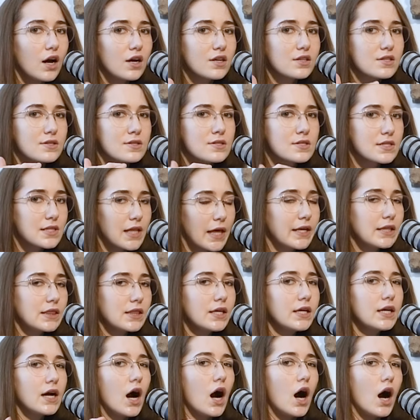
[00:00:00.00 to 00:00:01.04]

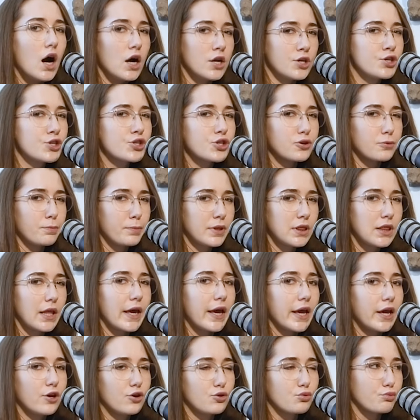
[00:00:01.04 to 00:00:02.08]
slightly
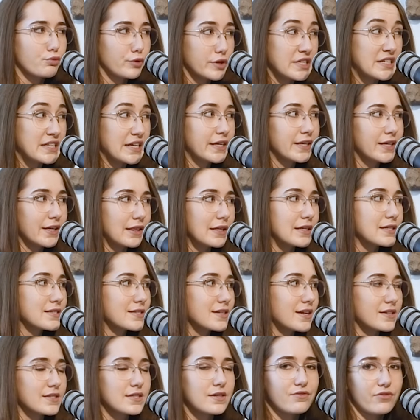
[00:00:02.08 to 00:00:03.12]
underplayed
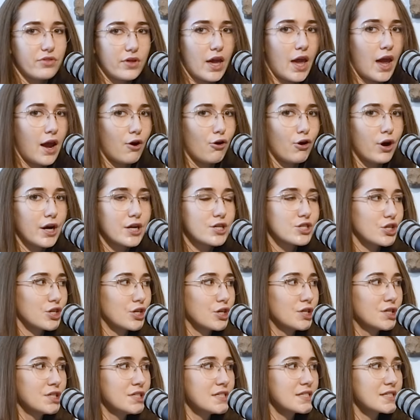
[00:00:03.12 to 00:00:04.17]
ridiculousness of the
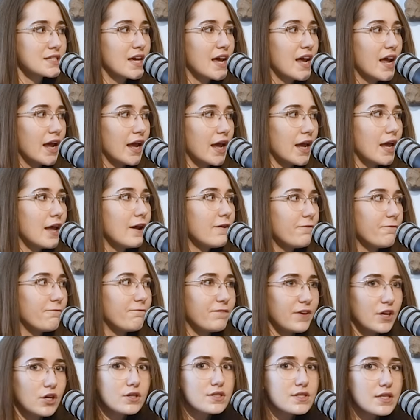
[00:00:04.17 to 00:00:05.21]
characters, it
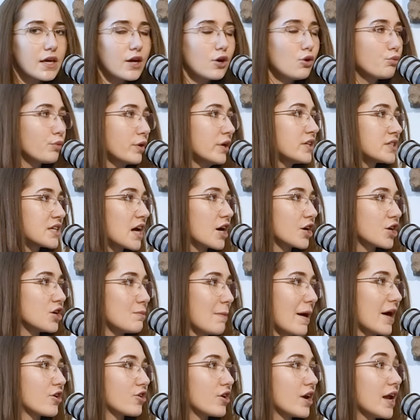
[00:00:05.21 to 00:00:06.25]
feels like a real
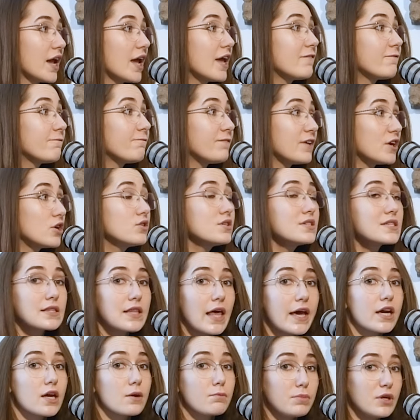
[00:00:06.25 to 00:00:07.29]
documentary. It feels
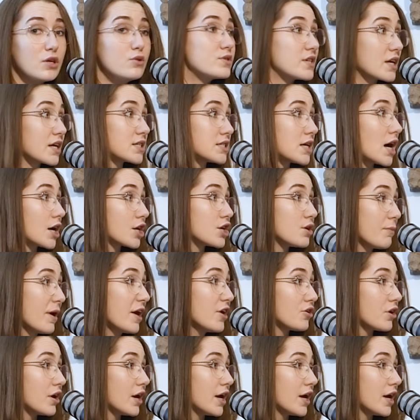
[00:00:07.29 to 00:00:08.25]
like a music documentary.